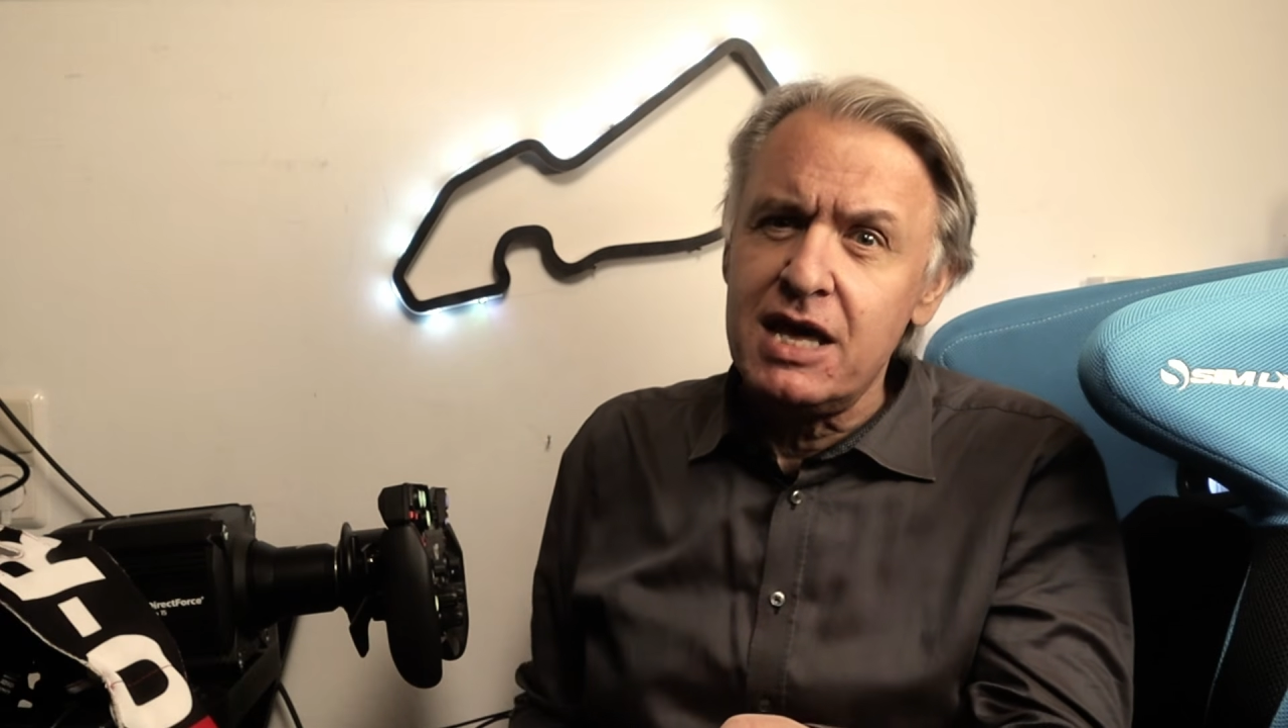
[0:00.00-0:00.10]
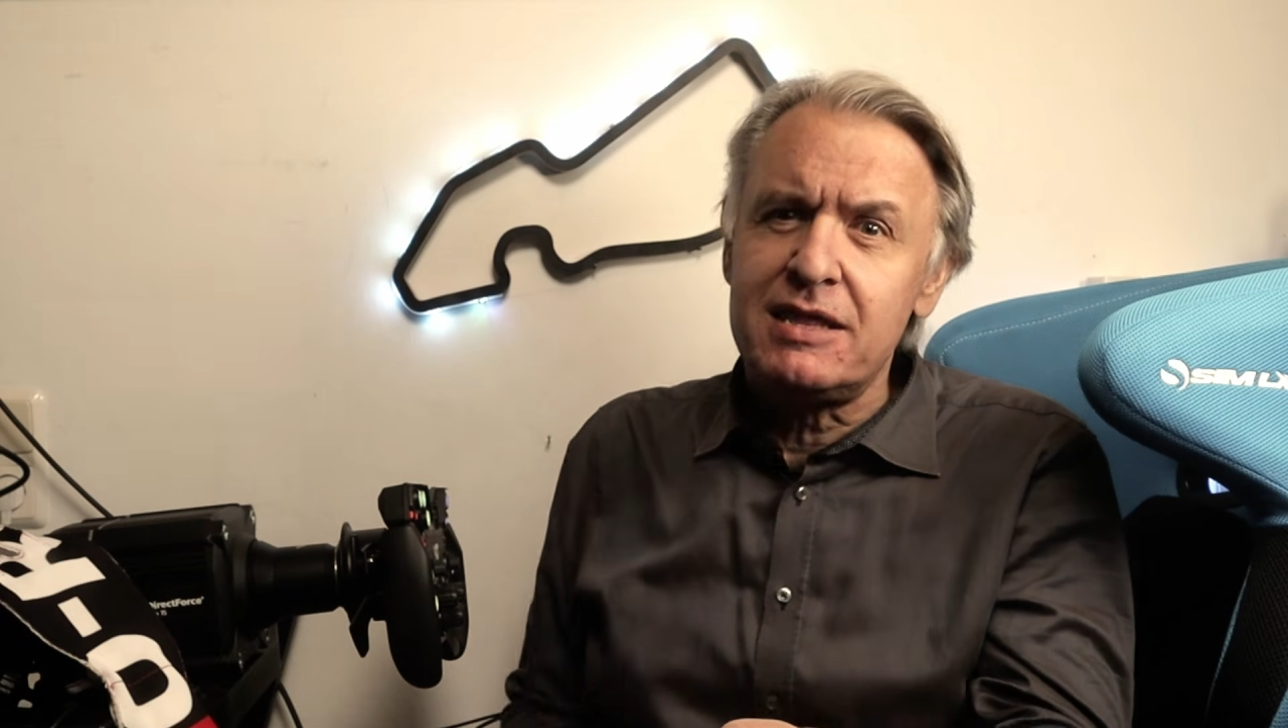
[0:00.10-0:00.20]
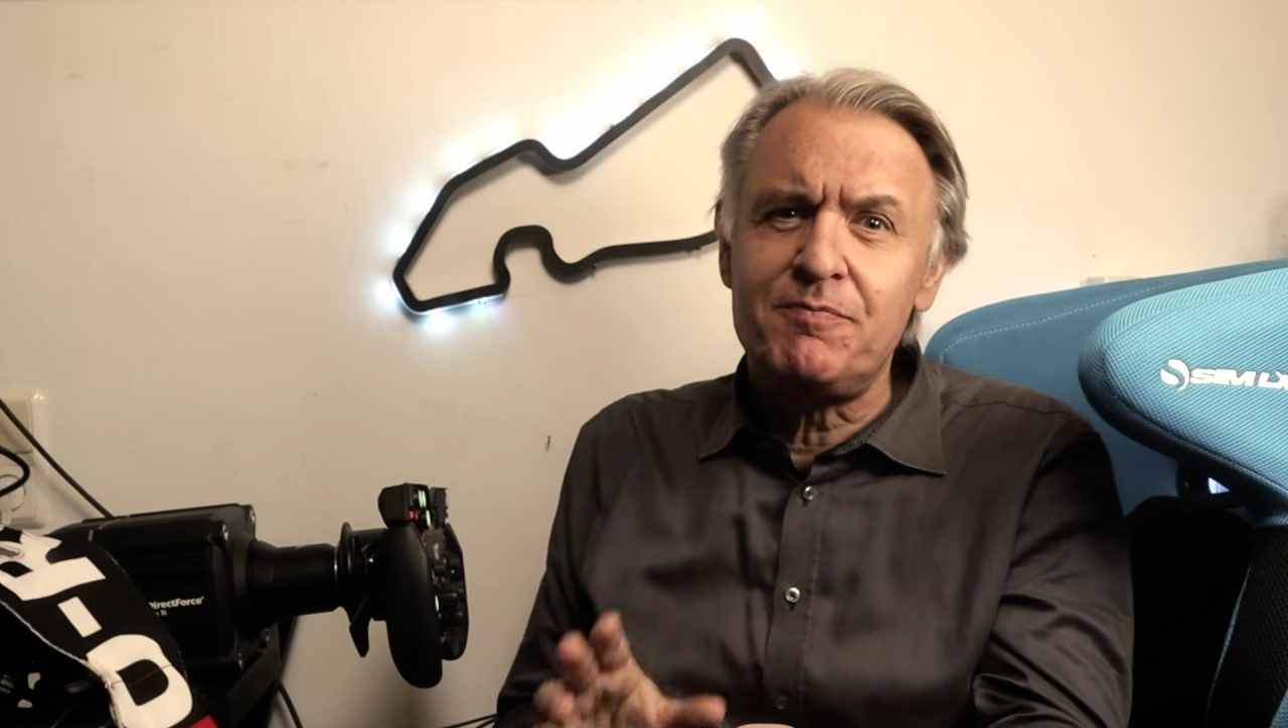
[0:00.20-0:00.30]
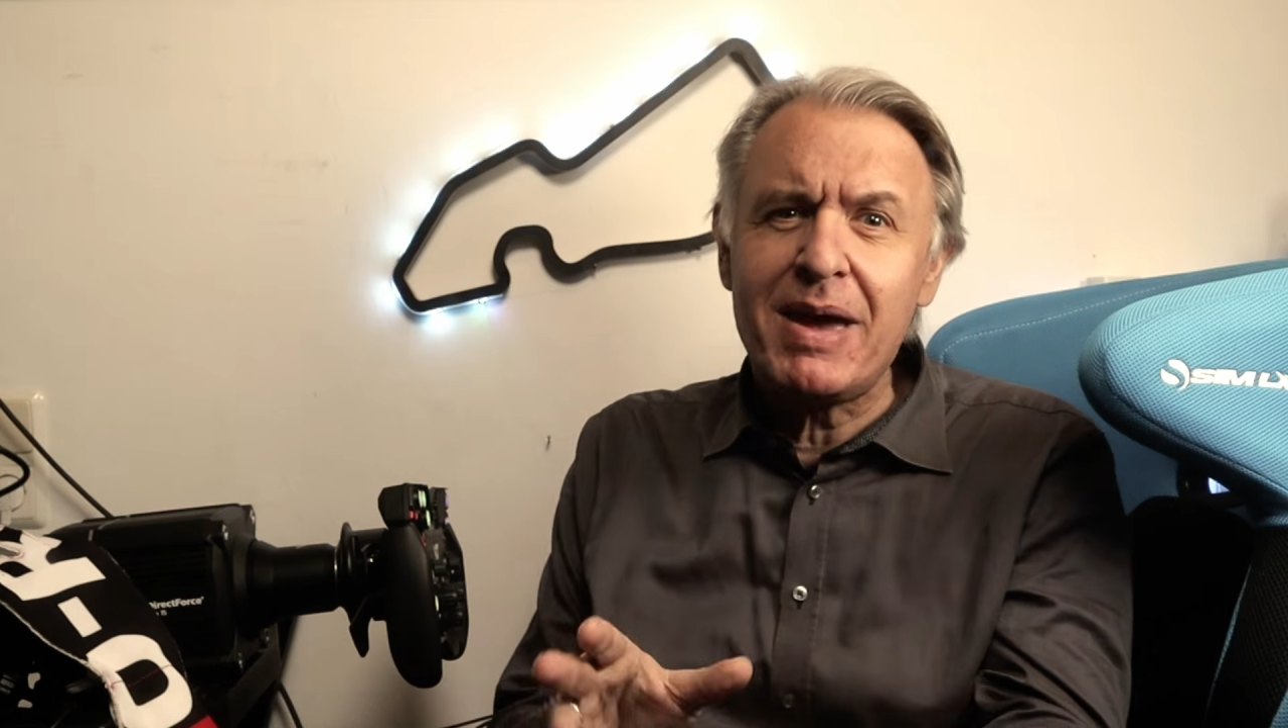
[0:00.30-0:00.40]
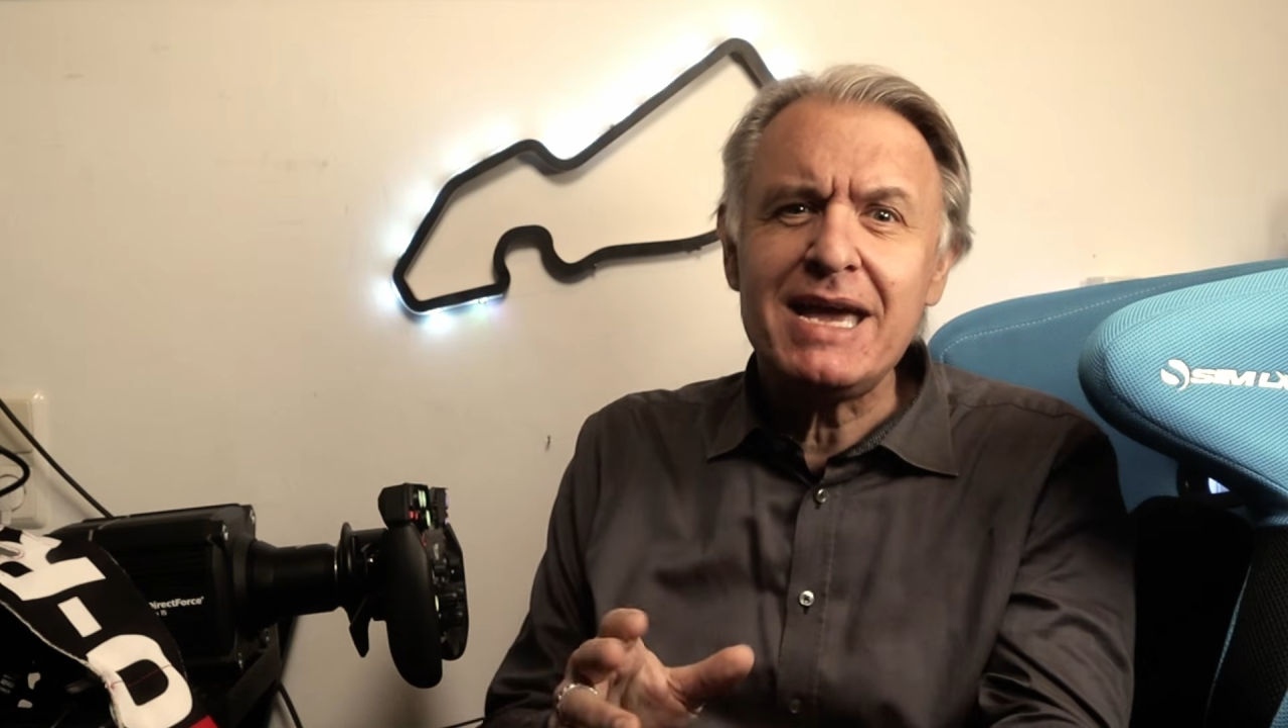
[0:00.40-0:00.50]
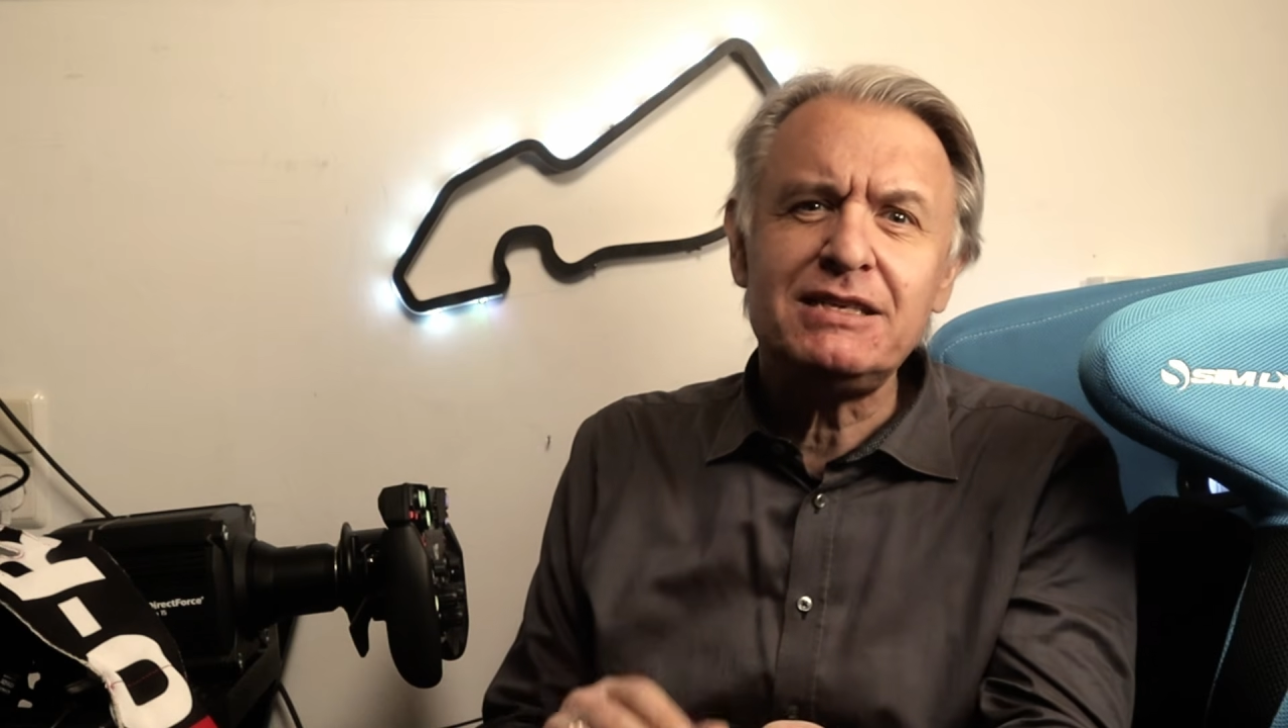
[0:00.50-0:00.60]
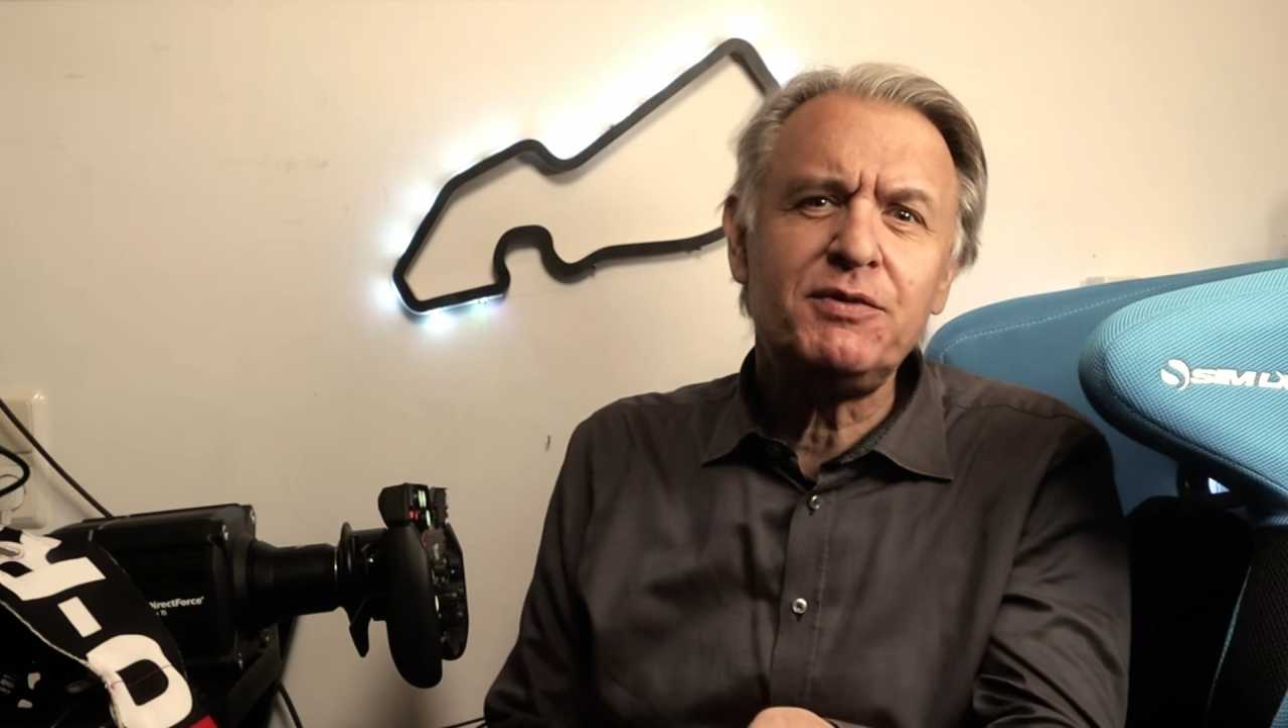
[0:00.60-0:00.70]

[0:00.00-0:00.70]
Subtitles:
The base